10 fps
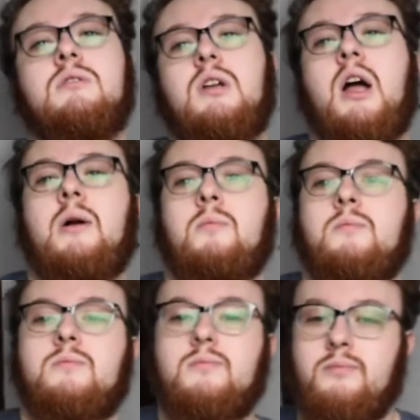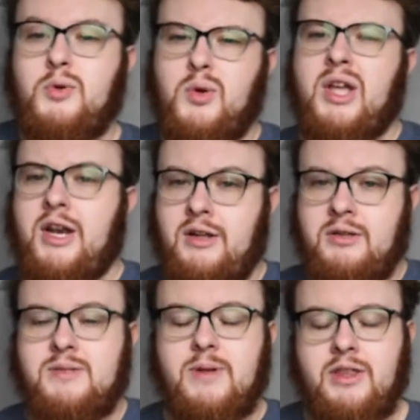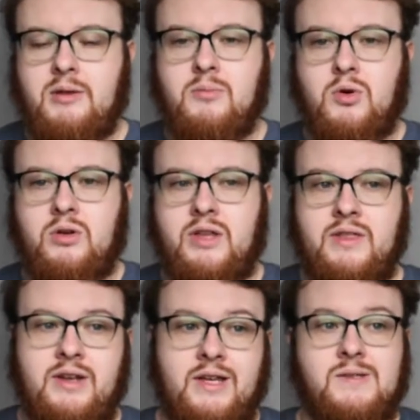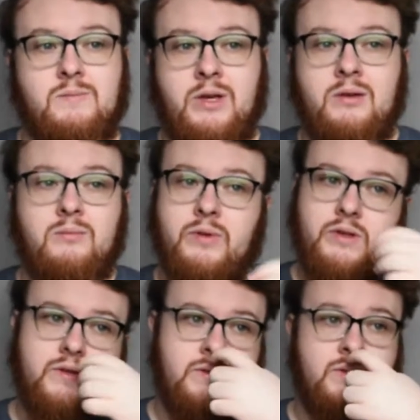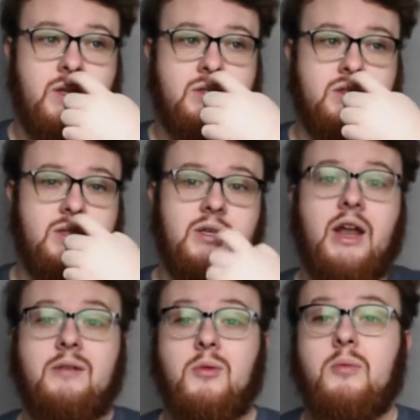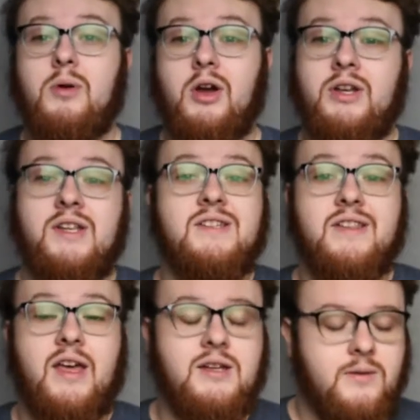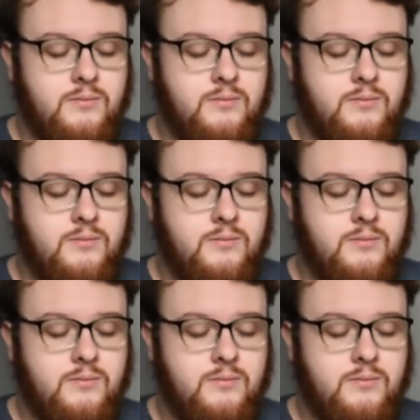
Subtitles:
But again, I'll explain that more in the next bit, because it's kind of more pertinent to that.